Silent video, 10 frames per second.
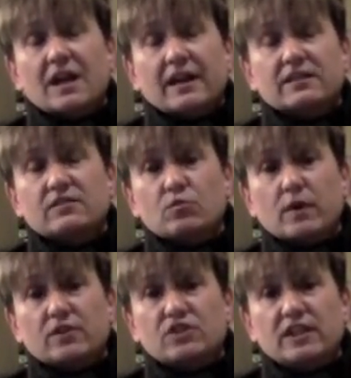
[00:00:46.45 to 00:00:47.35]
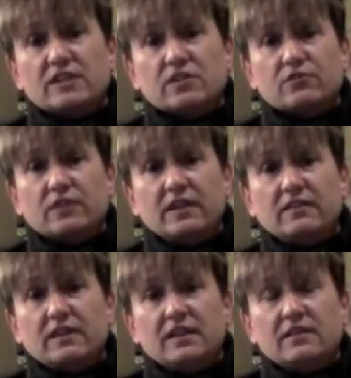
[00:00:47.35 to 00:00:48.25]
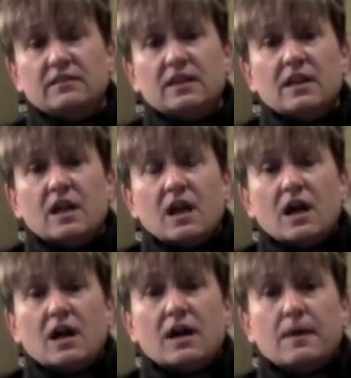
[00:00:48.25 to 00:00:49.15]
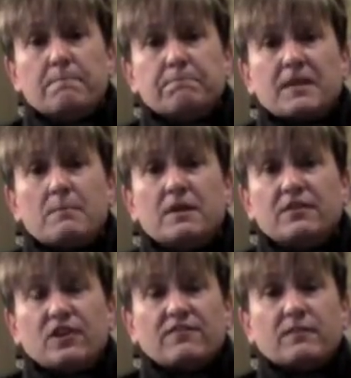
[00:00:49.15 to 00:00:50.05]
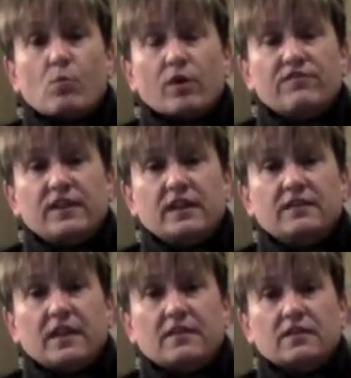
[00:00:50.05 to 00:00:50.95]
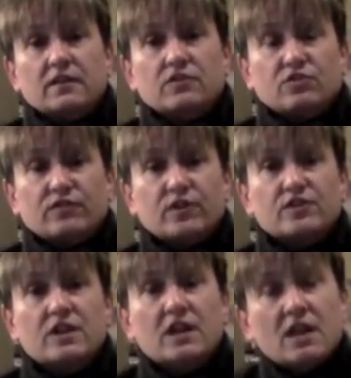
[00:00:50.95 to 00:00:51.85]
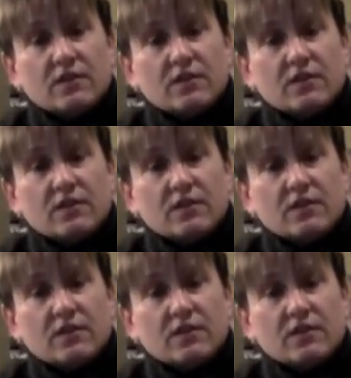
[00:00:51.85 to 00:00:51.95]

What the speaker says: I can still wear jeans underneath these, but they're definitely more fitted than the Traverse.